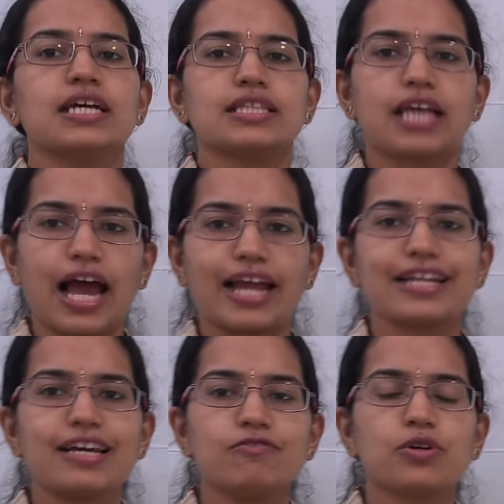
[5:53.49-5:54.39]
the
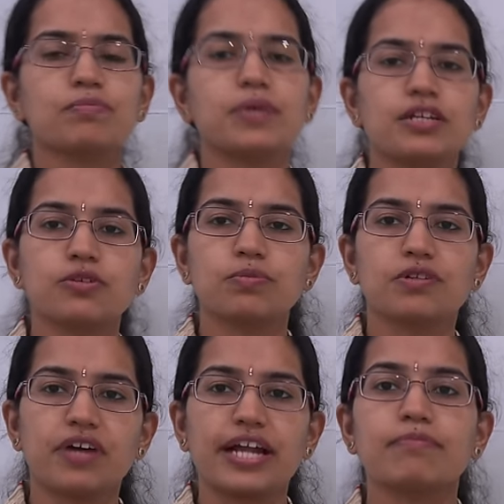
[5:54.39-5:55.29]
idea would be to
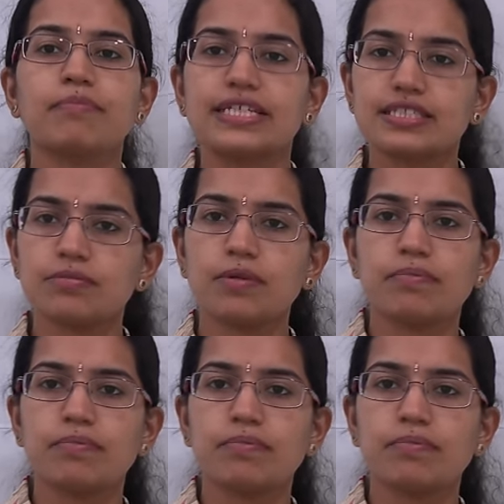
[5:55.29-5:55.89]
provide maximum